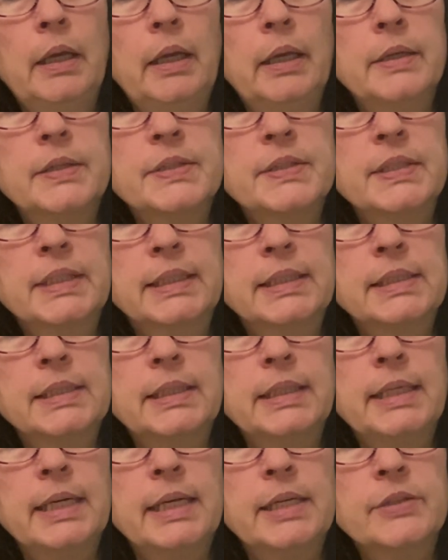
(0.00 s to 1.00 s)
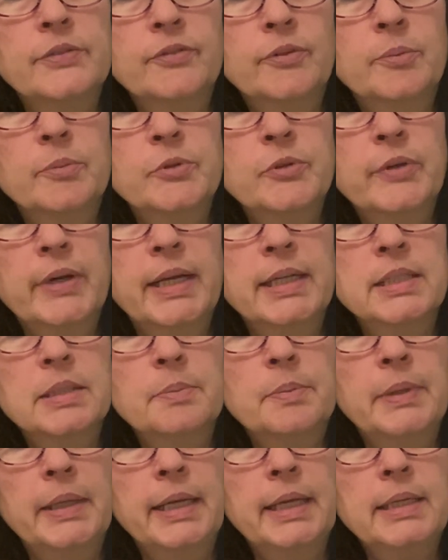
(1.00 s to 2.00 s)
60 days from
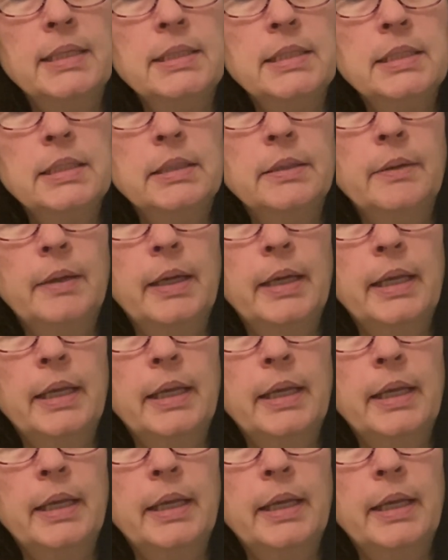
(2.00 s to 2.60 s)
transplant,